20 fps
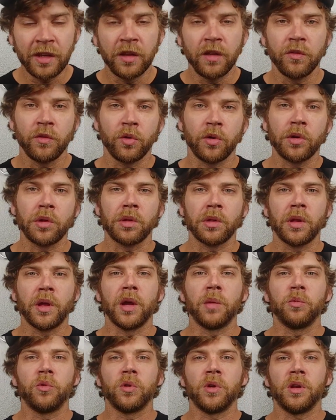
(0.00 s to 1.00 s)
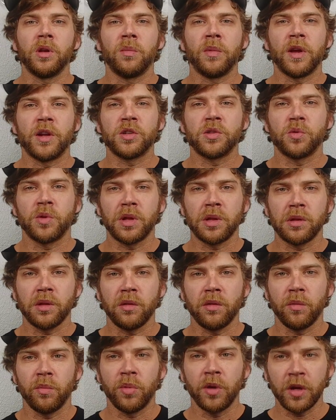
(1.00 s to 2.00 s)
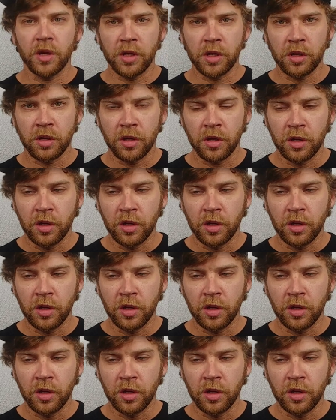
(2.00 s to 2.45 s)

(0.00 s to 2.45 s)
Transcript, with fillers: Of course, lime green to match the rest of the buggy.